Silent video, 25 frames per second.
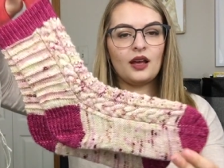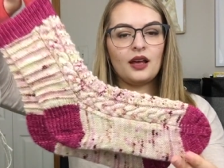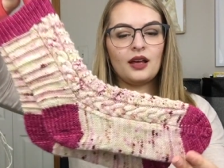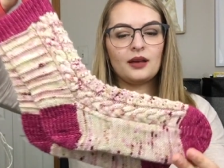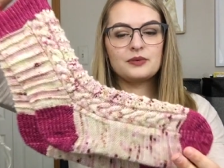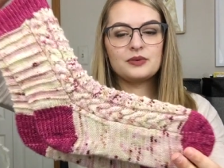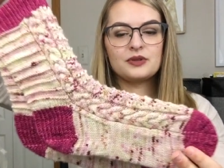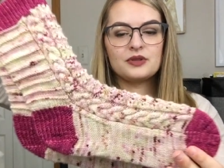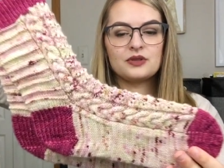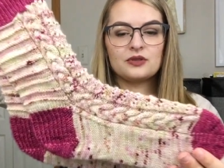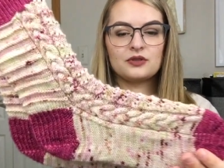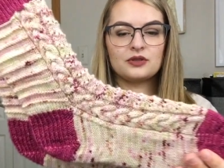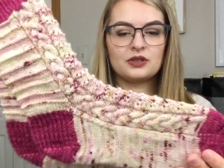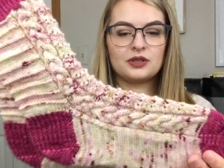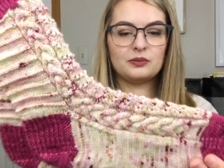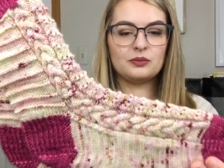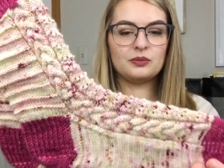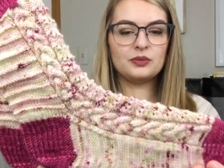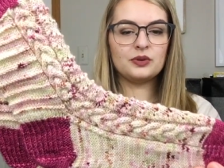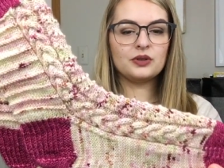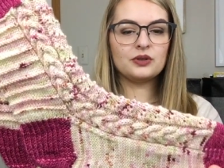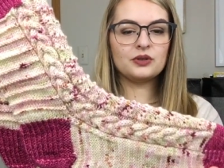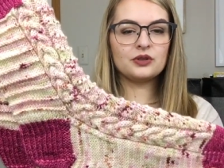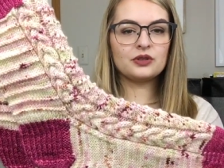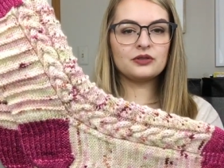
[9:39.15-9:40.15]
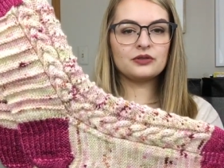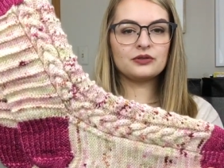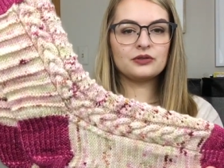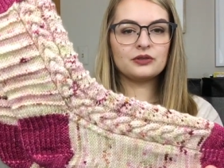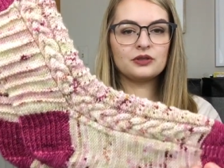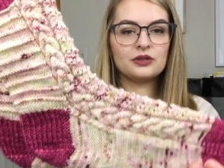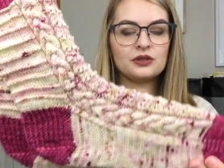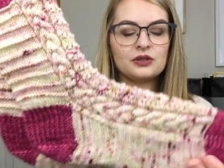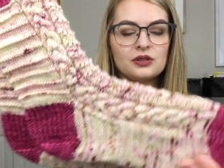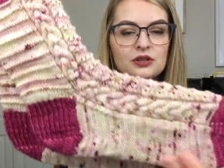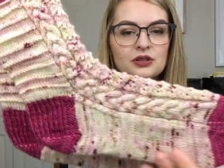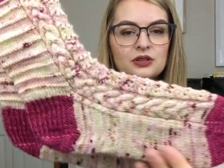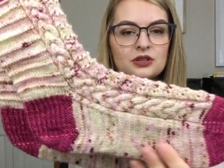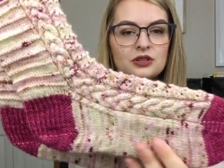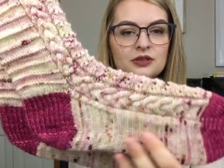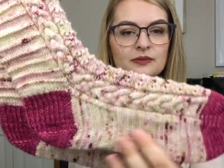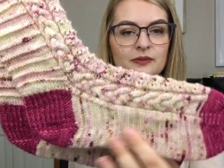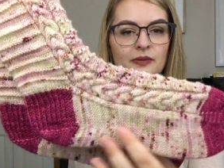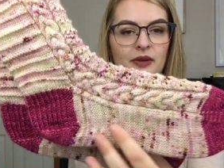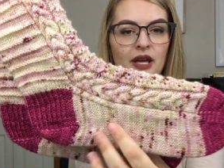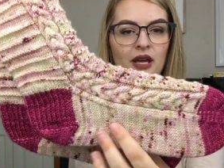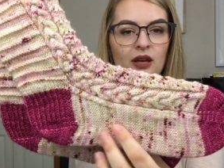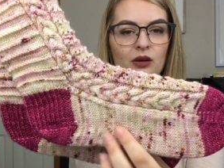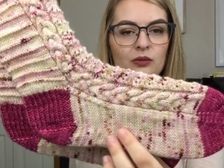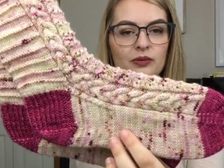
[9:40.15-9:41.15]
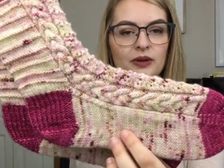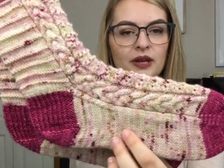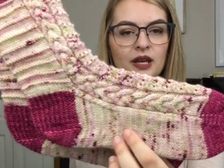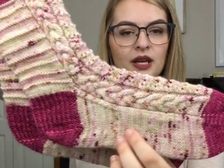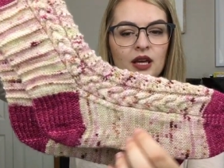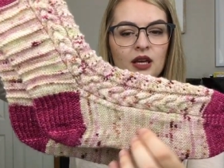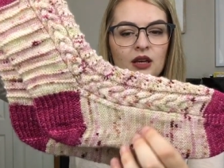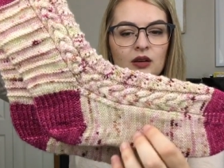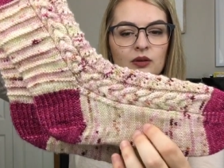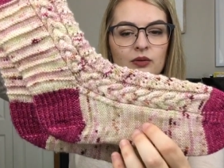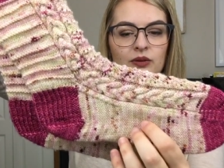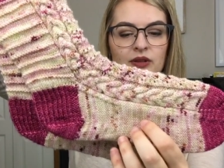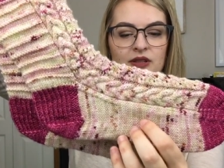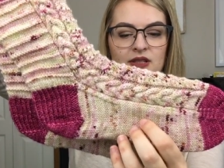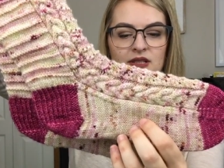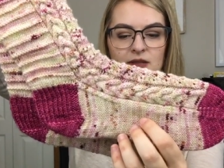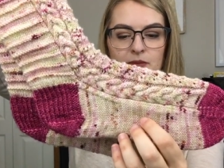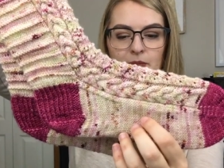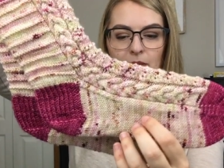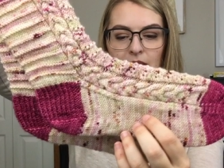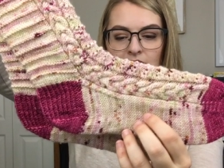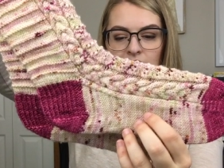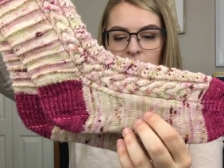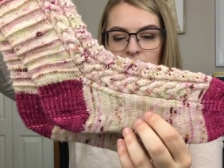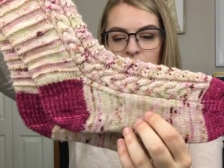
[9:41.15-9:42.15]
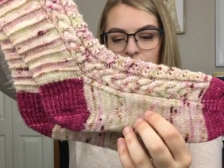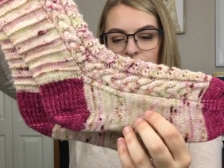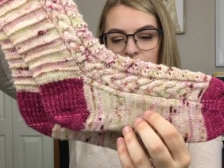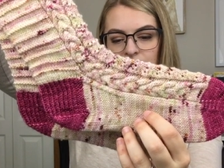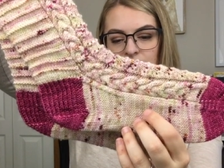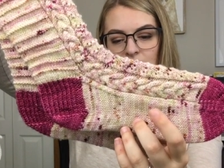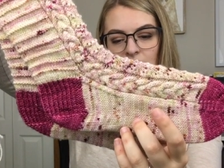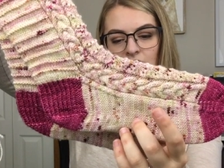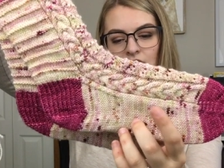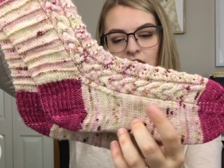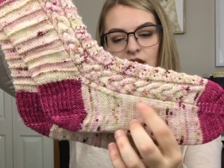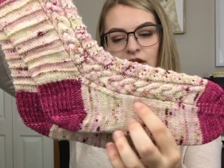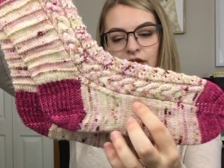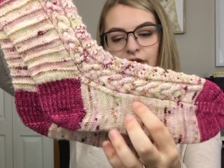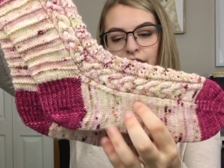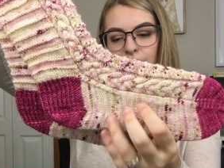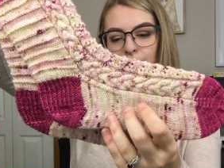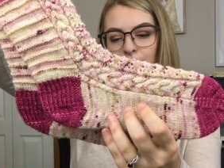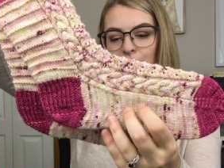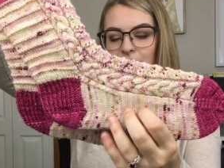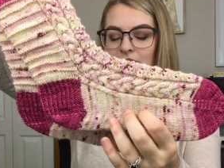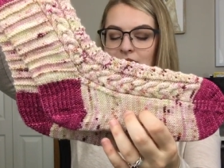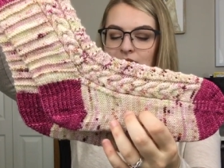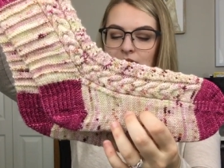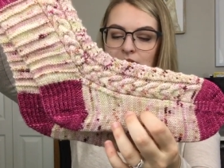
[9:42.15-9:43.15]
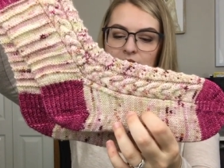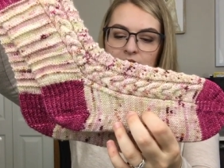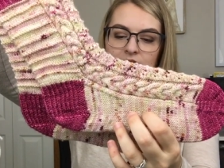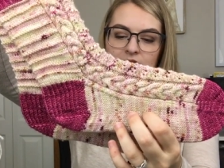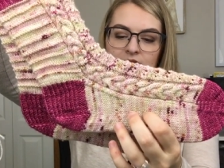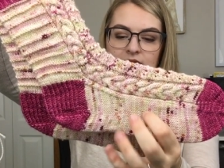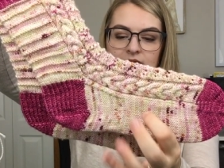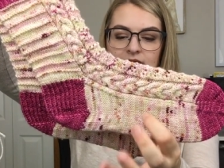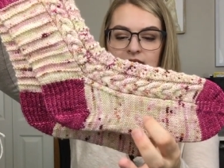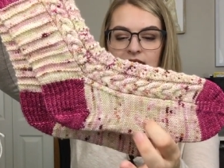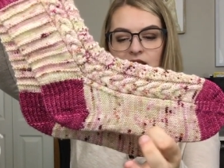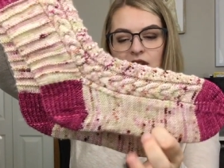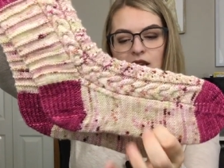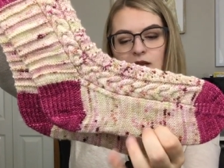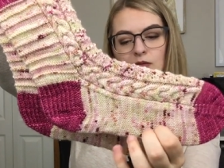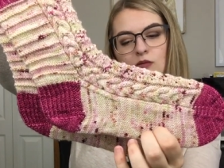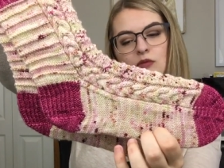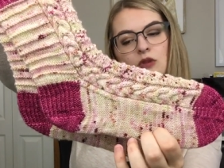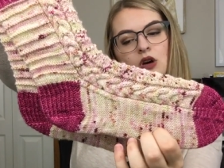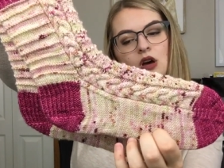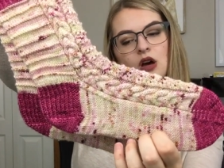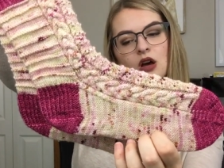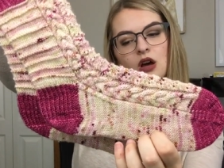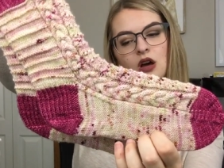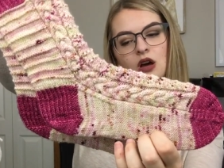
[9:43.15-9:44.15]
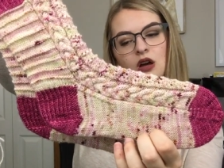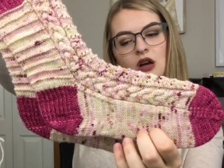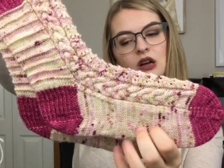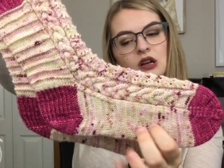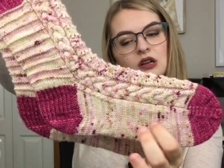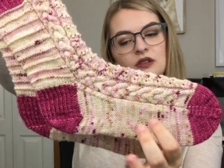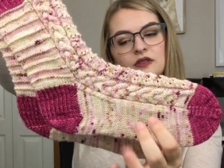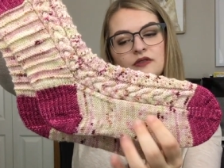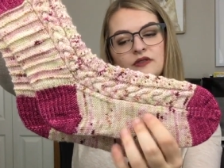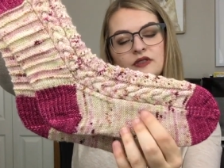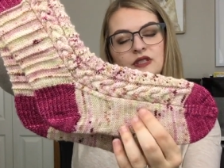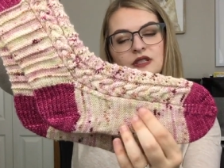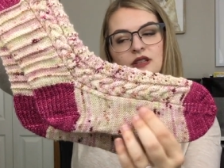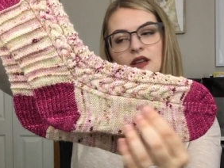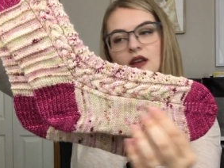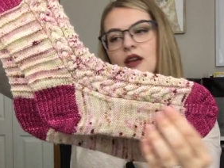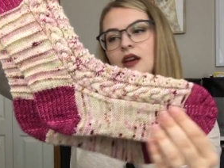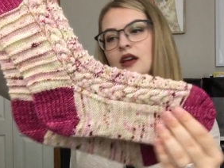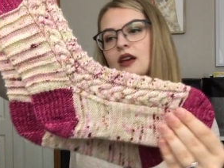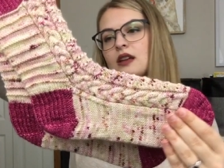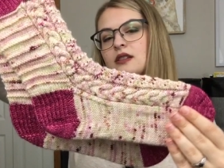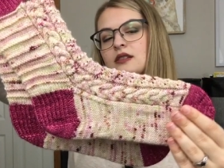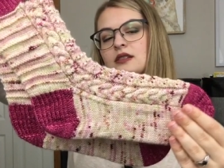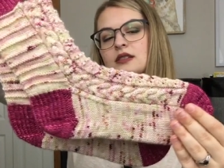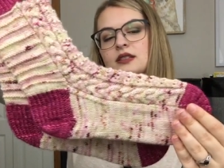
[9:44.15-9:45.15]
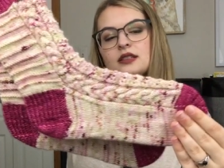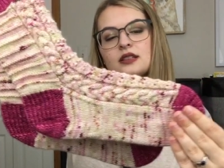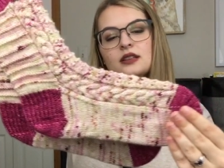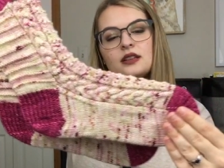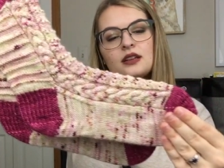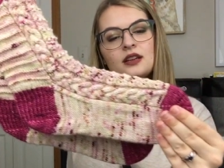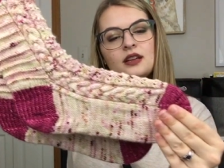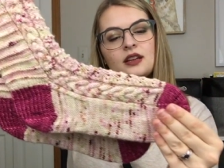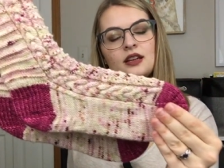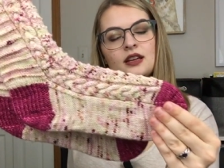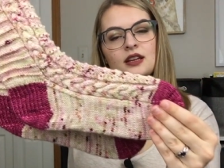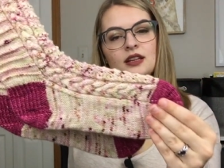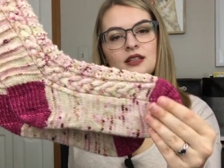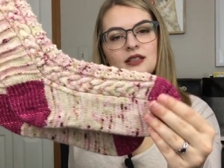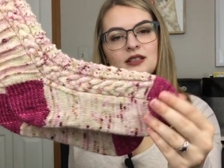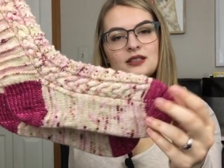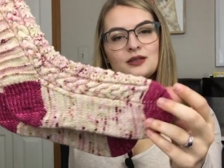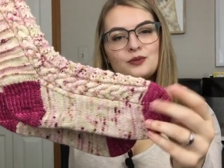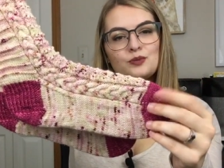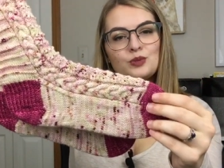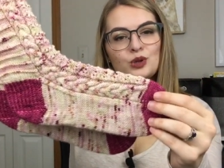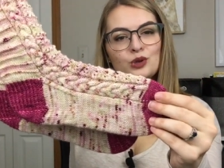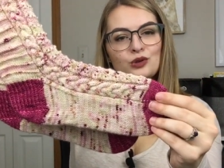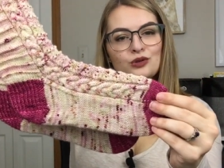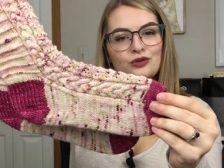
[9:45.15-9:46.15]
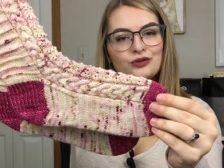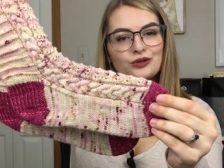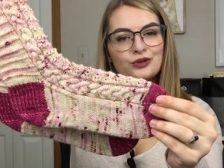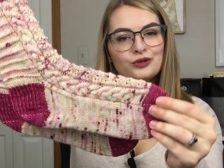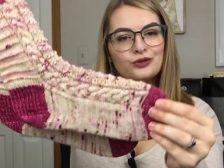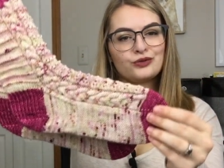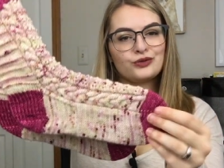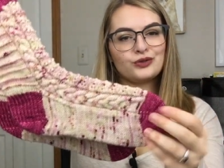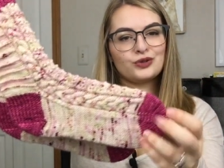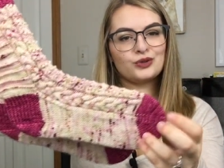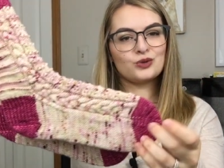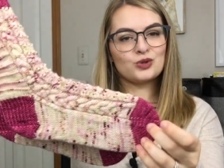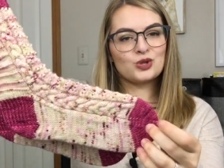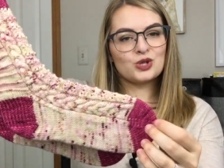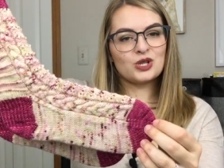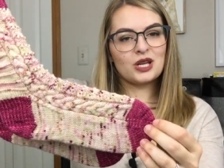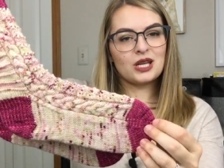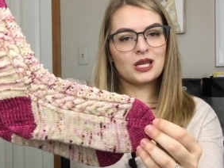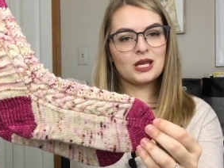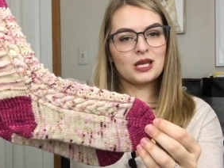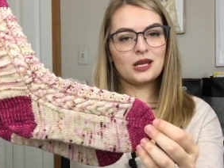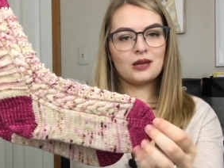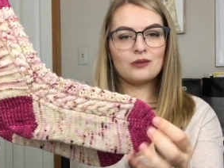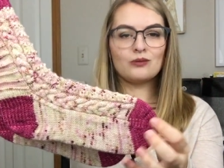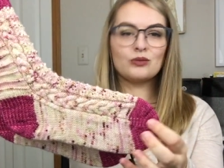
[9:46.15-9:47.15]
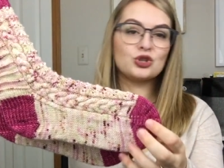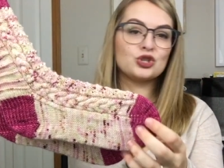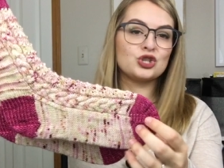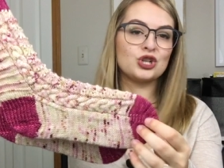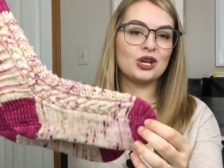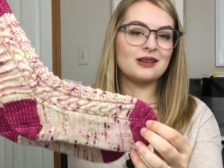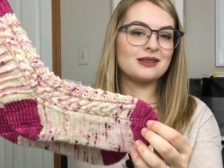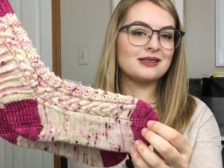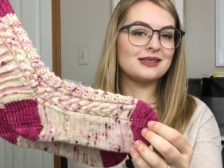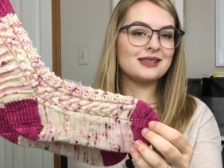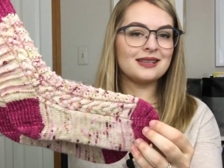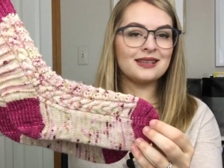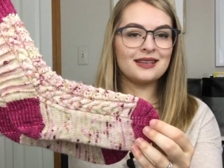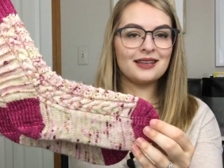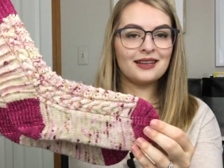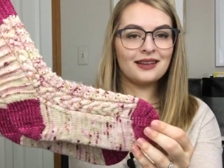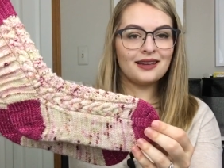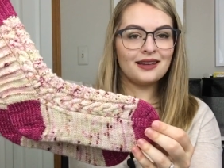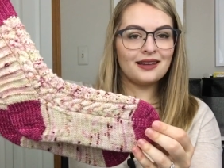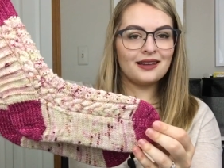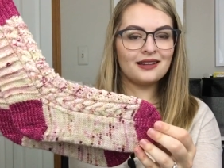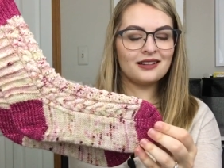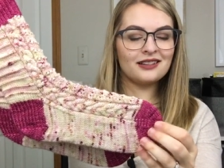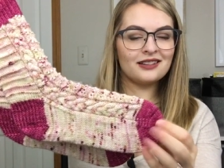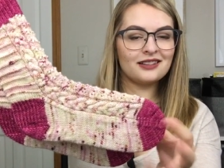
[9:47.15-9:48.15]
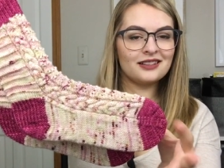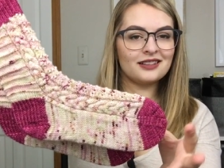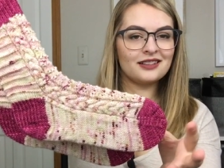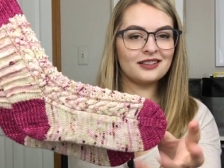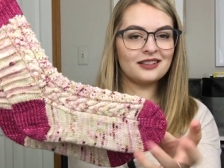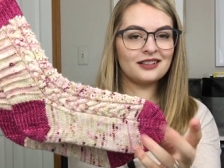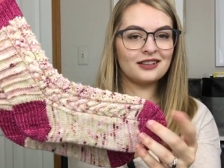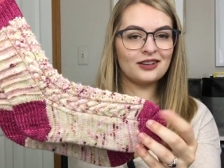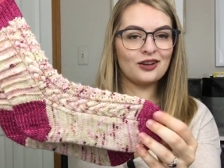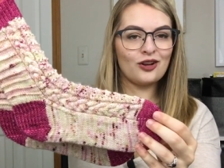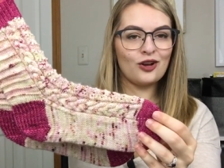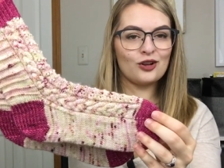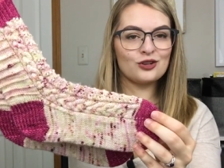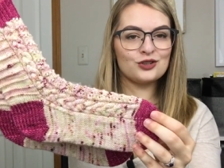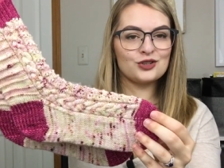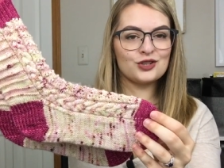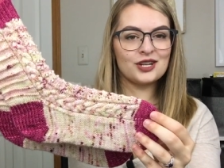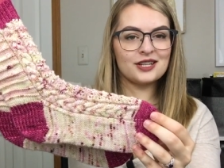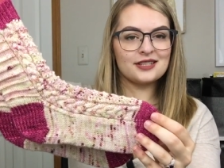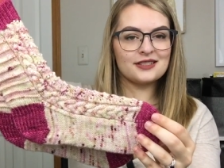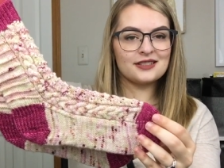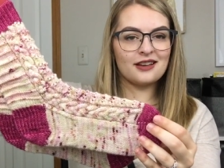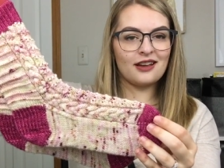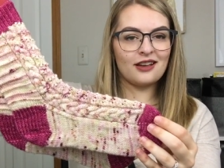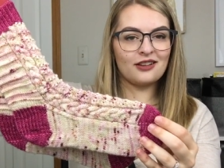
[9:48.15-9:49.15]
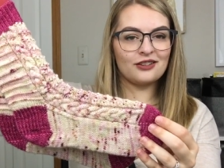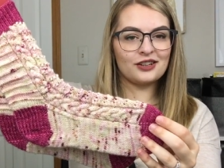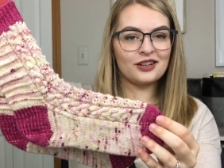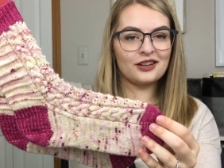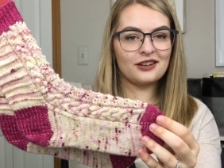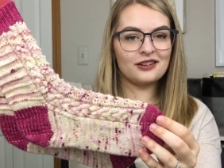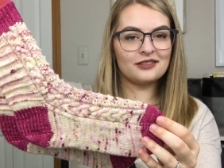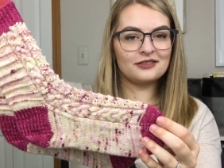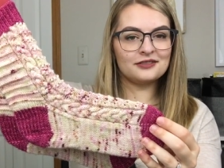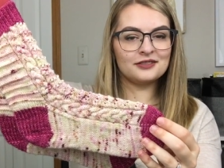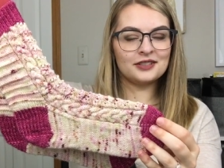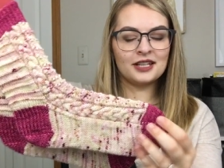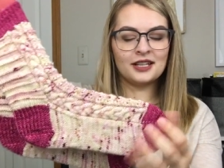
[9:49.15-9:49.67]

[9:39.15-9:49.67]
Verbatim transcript: Absolutely beautiful, pale pink with speckles of greens and mauves and this beautiful fuchsia-y, magenta-y contrast color.